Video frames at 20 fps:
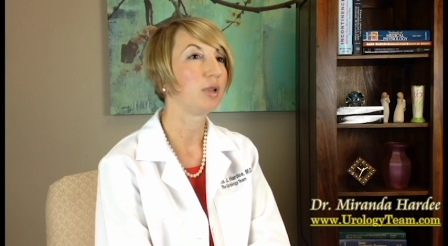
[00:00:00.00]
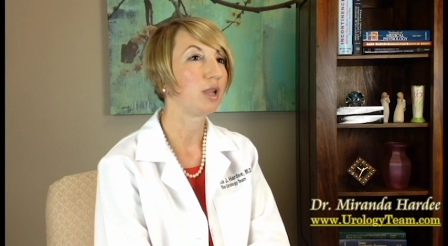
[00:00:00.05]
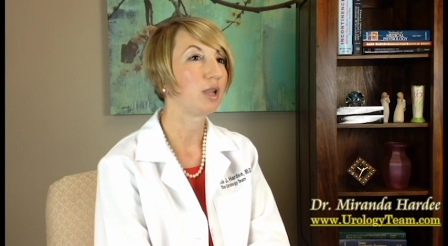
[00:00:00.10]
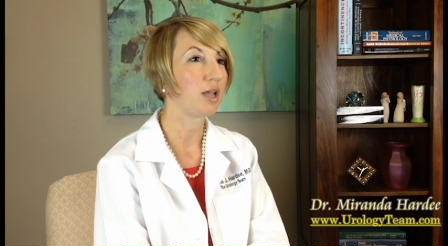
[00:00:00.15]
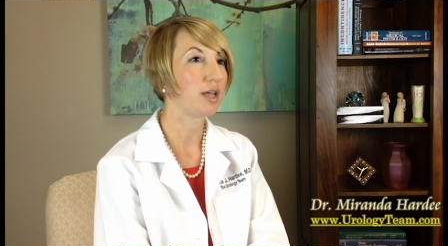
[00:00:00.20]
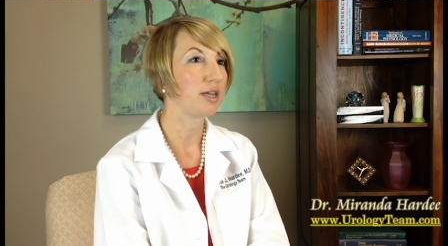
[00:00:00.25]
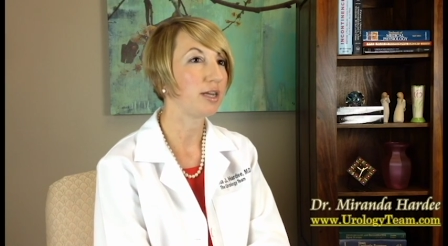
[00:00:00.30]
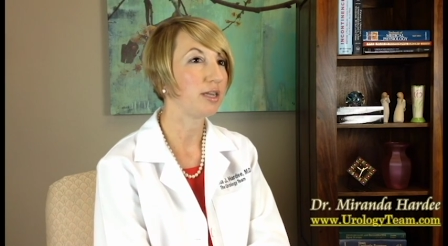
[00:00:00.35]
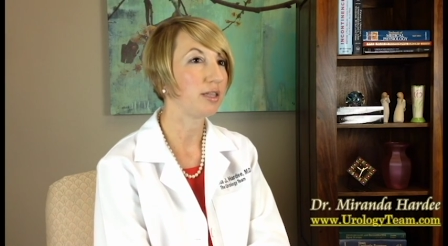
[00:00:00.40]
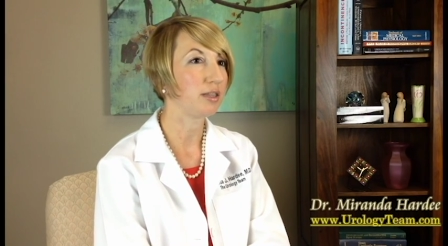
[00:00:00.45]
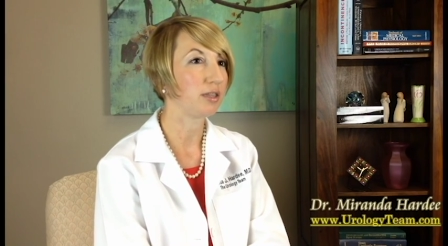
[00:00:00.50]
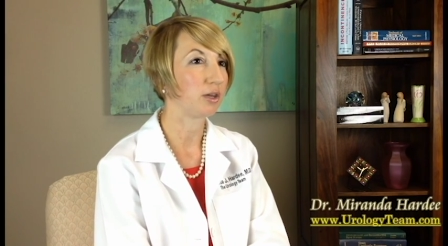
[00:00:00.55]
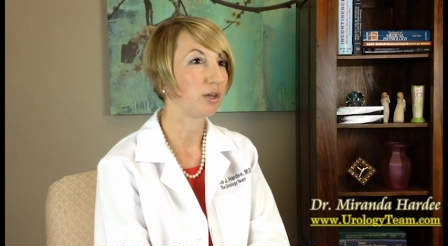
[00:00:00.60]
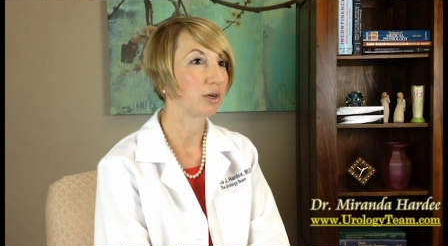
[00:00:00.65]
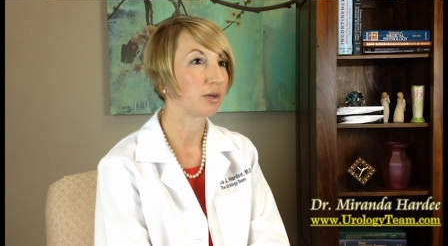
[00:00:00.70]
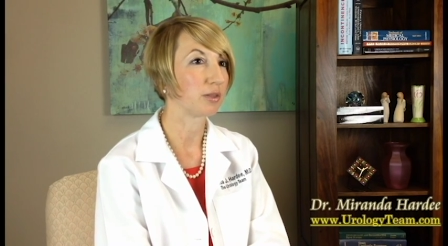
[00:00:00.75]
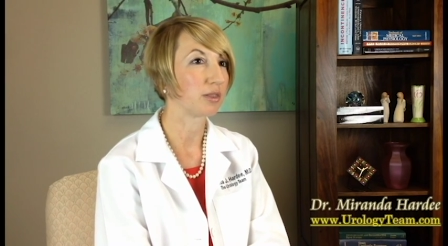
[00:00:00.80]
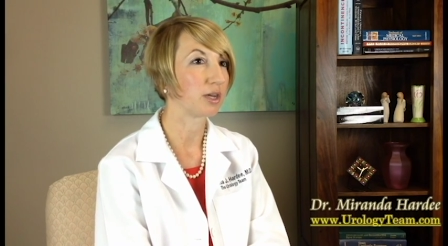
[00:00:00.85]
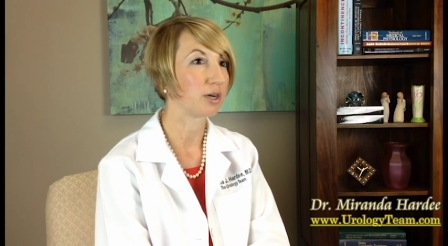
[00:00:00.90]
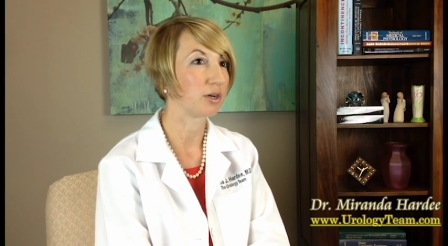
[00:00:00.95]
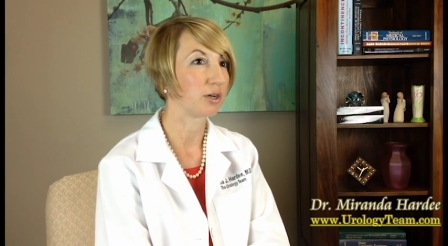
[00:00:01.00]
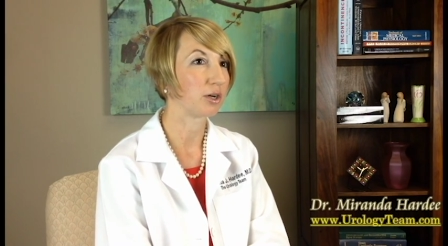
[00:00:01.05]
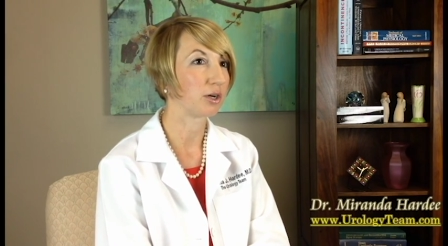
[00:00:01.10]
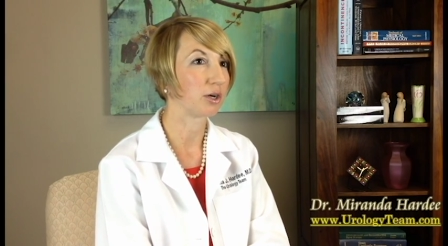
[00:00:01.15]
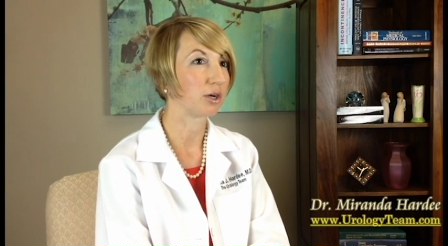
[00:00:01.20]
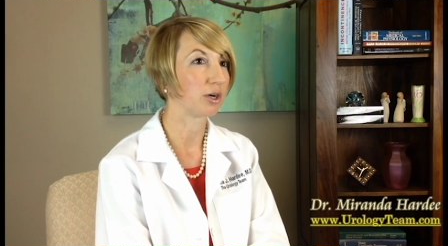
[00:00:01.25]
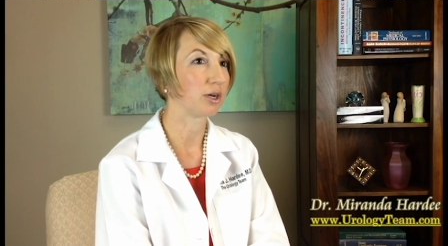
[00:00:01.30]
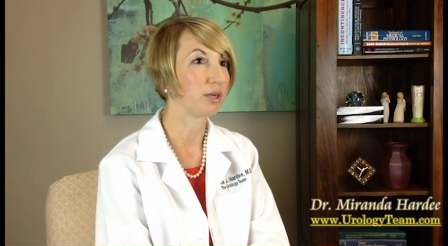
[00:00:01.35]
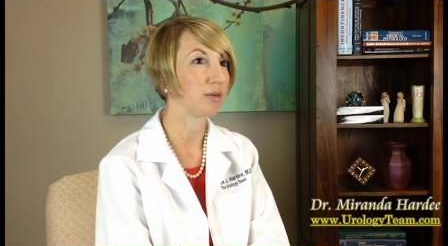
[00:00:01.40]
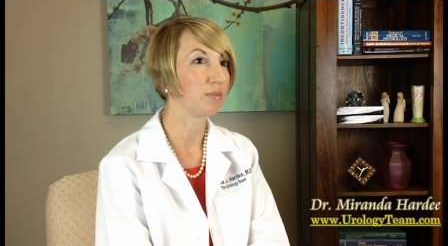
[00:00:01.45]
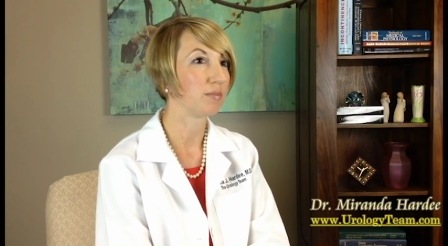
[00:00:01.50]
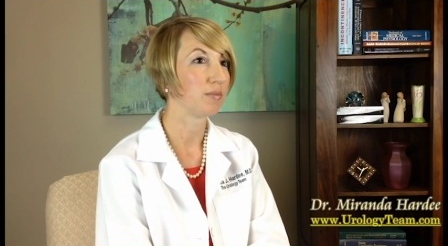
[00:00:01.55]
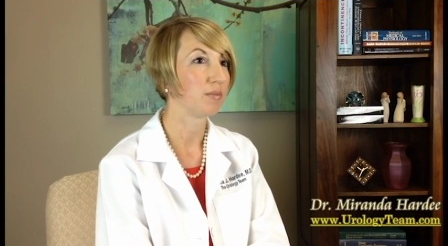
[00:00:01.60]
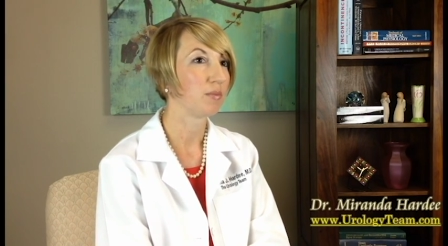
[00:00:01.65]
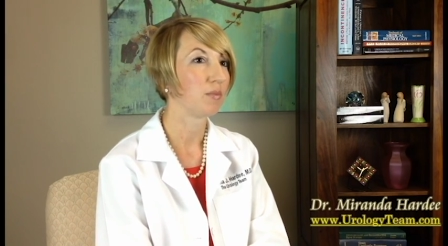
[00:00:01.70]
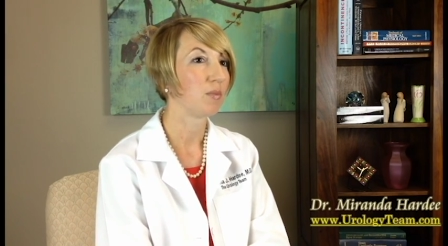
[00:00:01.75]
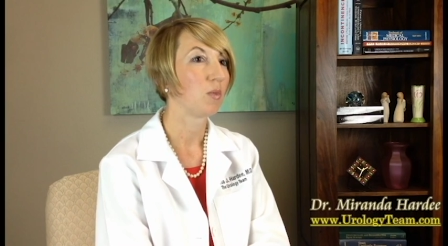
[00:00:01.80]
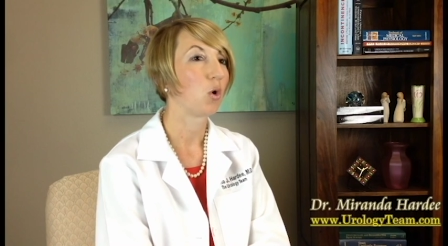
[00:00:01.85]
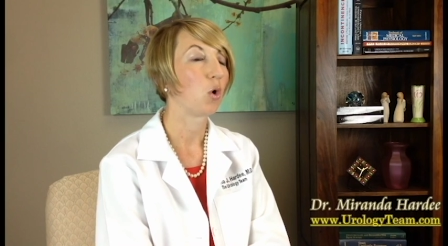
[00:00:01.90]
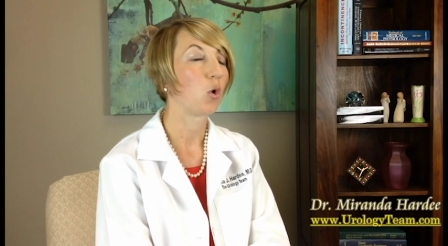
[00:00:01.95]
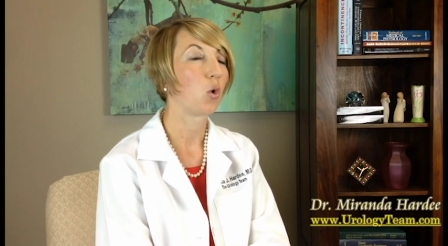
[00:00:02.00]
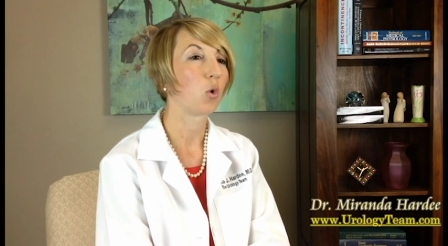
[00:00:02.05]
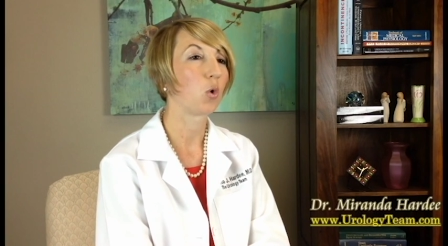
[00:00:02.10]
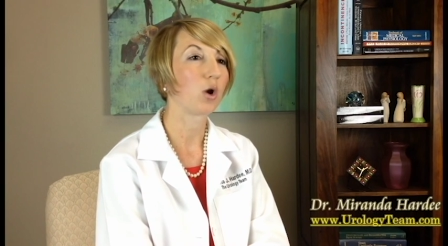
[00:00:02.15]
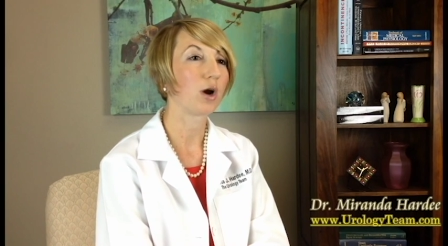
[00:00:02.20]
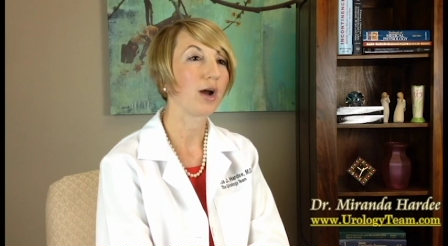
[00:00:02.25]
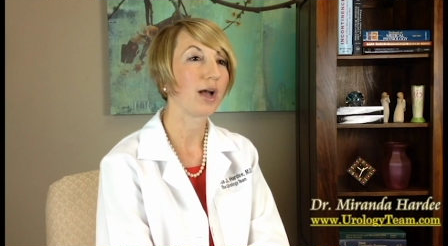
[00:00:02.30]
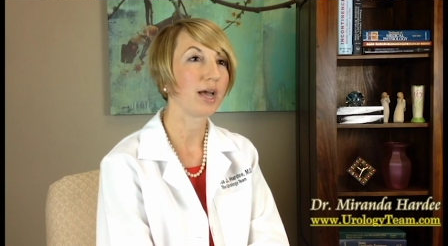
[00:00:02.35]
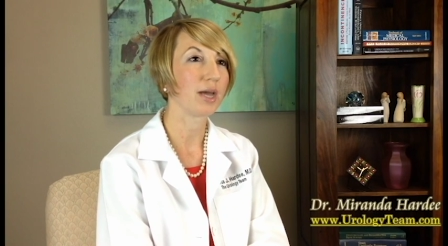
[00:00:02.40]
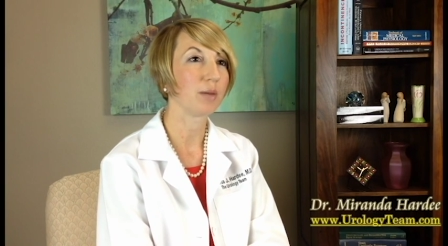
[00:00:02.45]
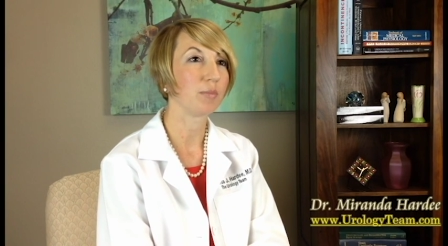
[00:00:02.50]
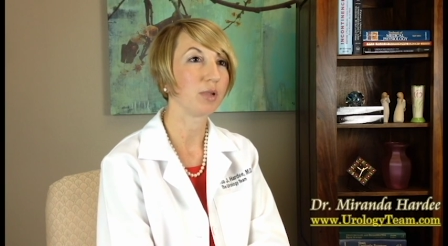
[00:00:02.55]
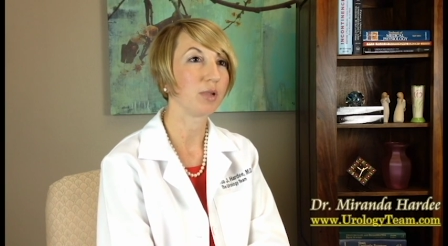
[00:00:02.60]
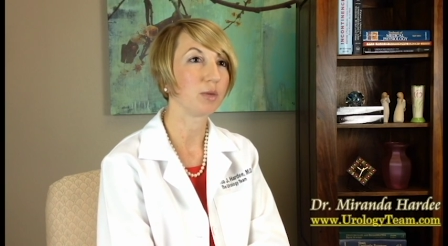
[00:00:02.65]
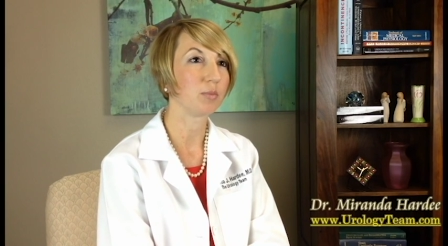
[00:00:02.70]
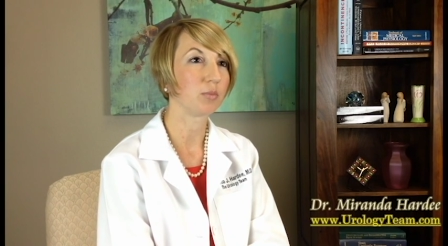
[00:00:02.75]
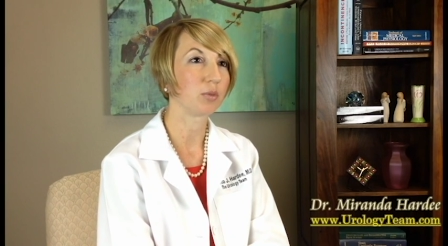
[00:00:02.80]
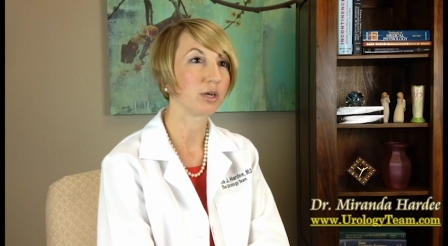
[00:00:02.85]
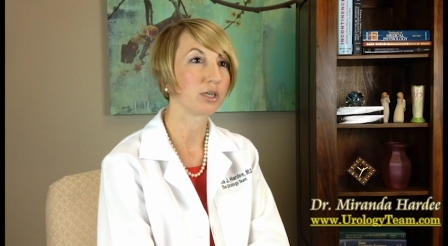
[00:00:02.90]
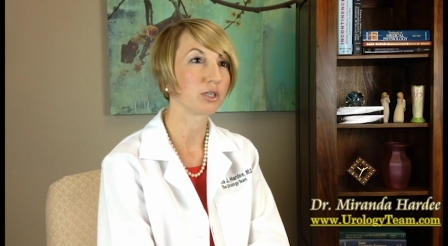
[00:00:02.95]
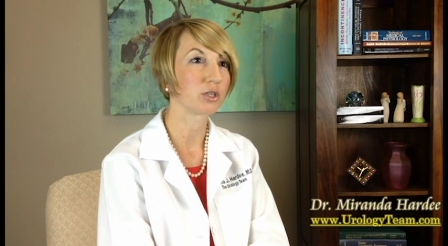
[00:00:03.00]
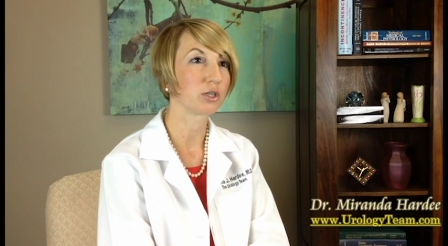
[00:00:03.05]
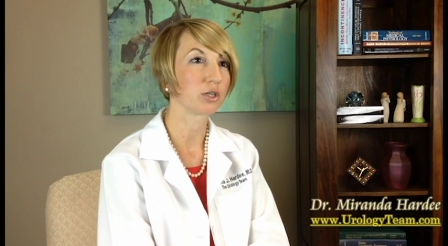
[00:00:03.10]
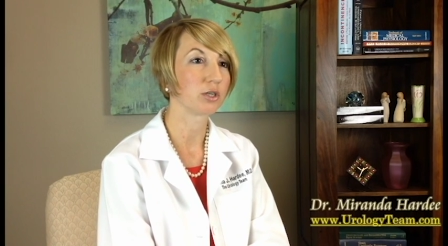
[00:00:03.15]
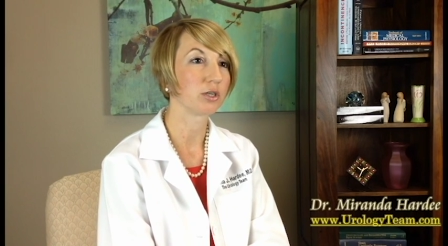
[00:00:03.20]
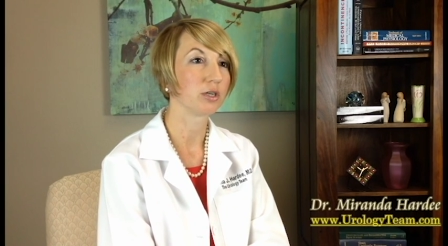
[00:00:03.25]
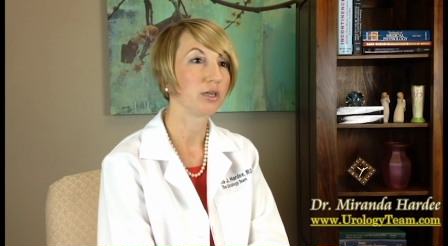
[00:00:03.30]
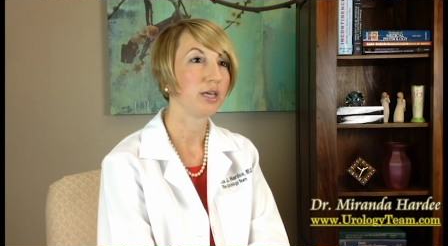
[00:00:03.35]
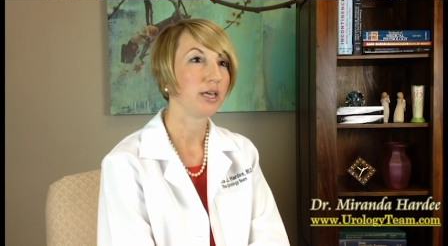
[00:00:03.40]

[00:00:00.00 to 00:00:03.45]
blood in their urine, or high blood pressure.